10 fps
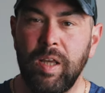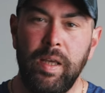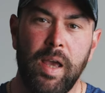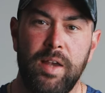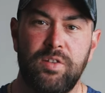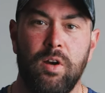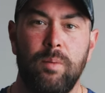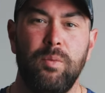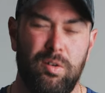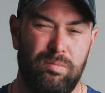Yeah, so
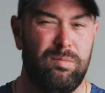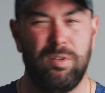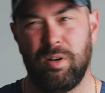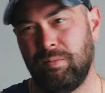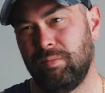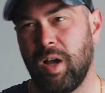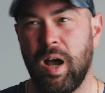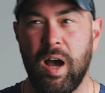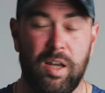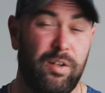I'm not
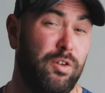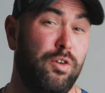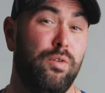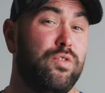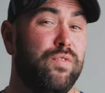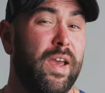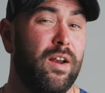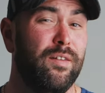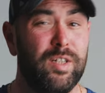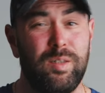a huge fan
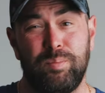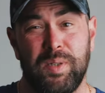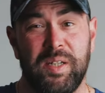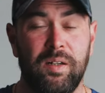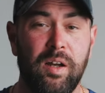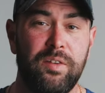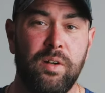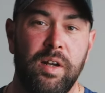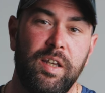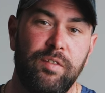of it, but I
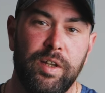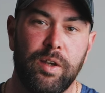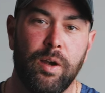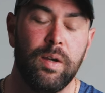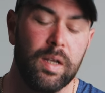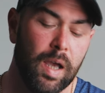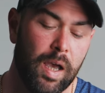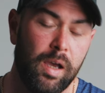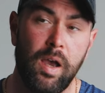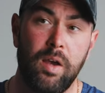thought I'd give it a go.
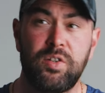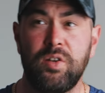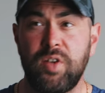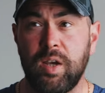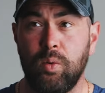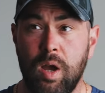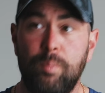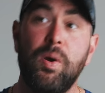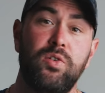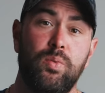I also take a
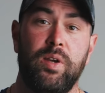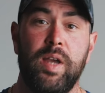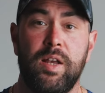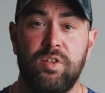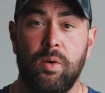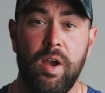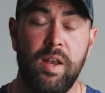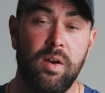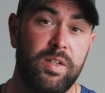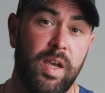post-workout. So
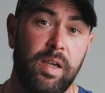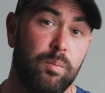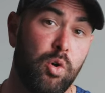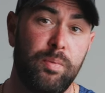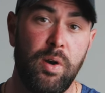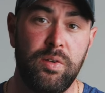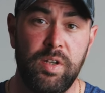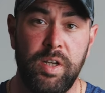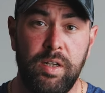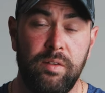I take more
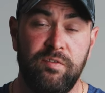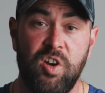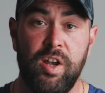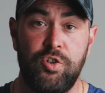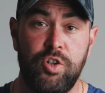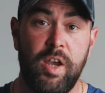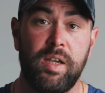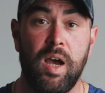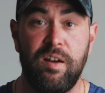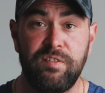protein via
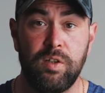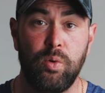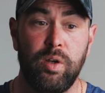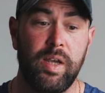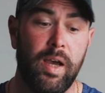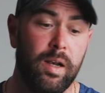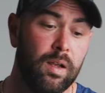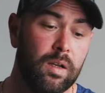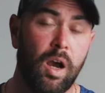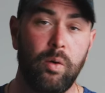shake after the workout.
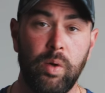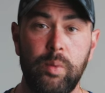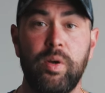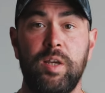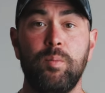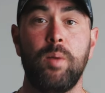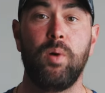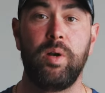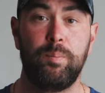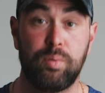I really want to give my
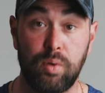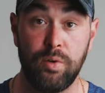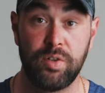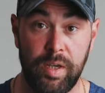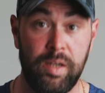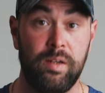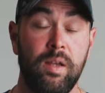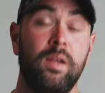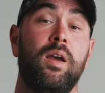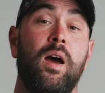body protein
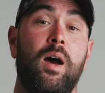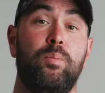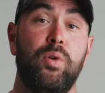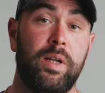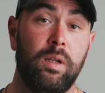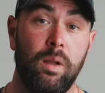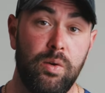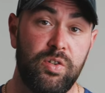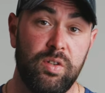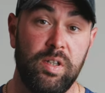pretty
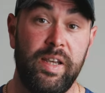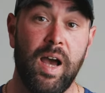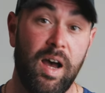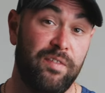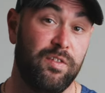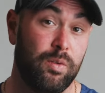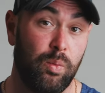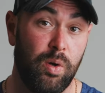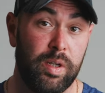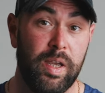closely after a
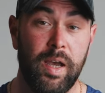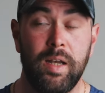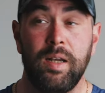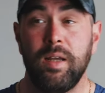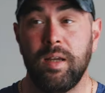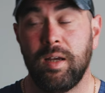workout.